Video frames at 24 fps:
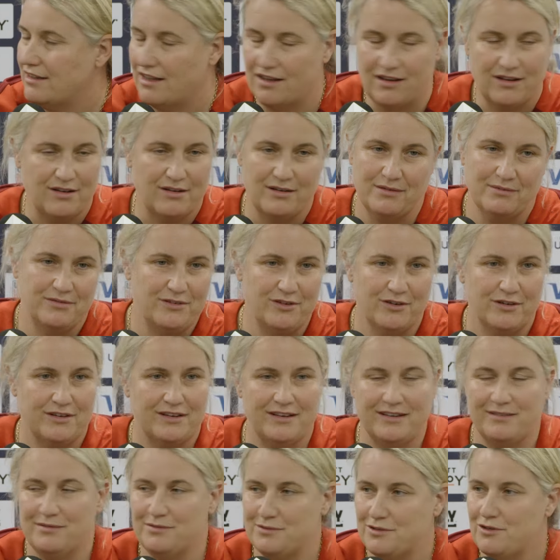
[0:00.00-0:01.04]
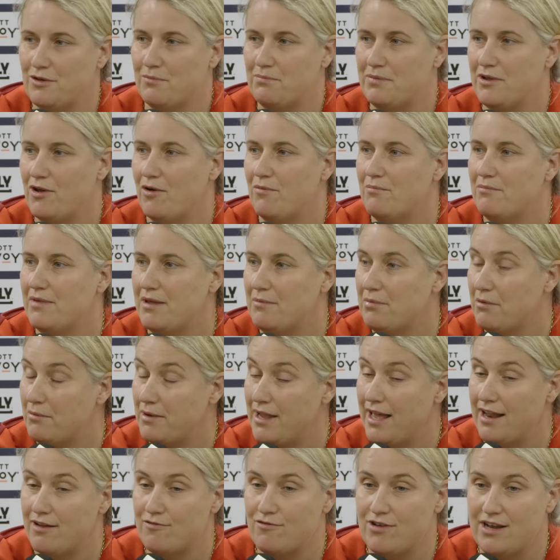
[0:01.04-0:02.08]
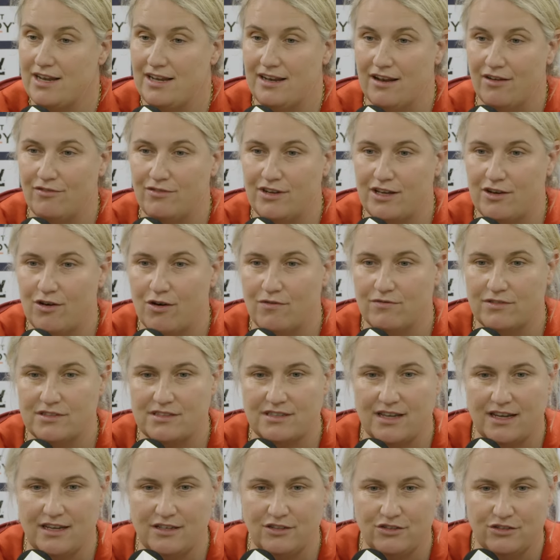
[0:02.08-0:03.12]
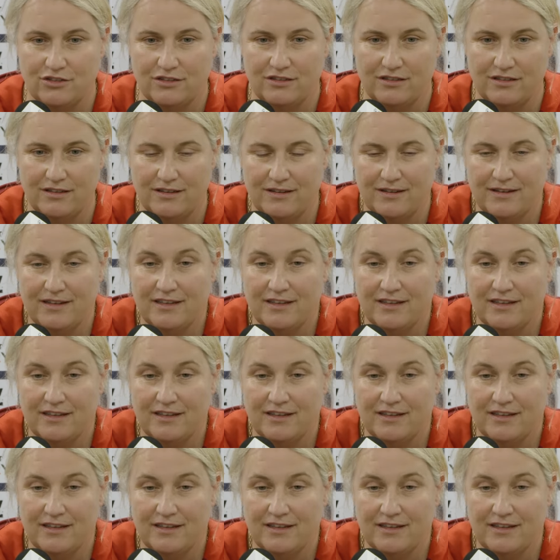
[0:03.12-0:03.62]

oh, I've got it's got beyond me. But we had a really lovely conversation.